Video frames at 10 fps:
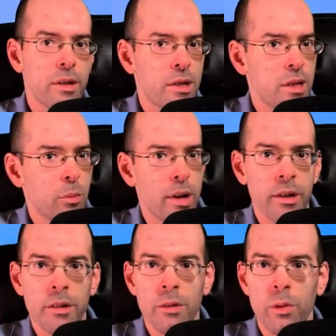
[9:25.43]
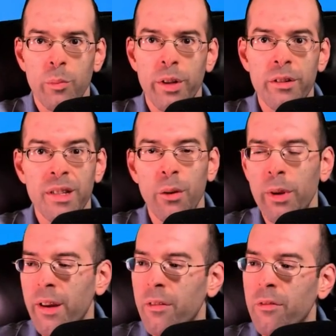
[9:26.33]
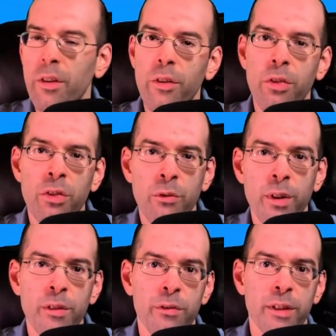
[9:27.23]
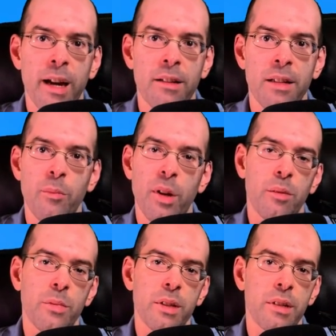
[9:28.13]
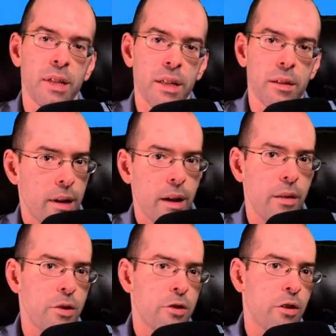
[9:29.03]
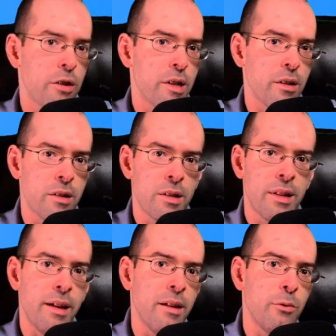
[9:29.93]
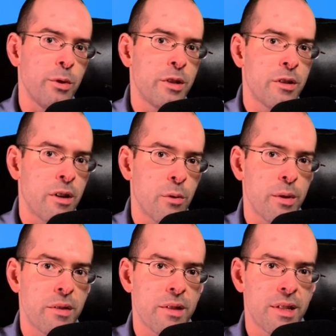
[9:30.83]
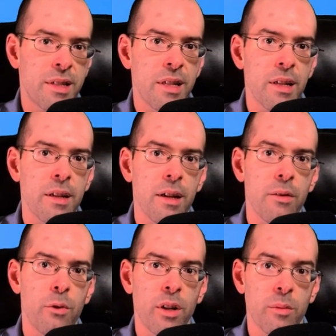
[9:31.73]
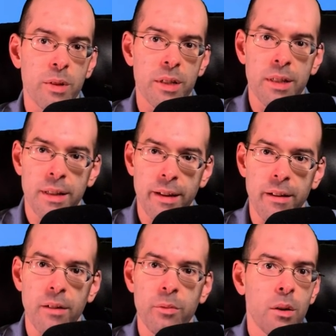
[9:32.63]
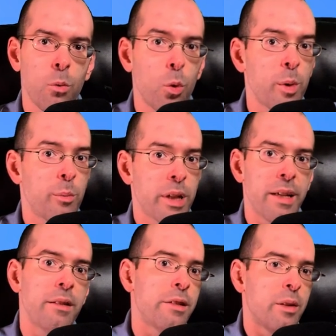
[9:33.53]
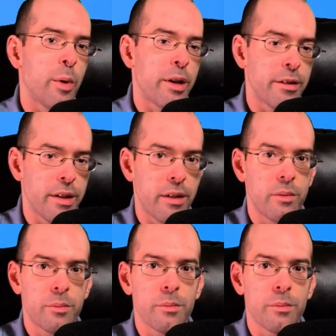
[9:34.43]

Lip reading: C minor, so it appears that we have 3 flats that make up this key. And this chart tells us that if we start with C and run up the scale, we'll be playing the C minor key.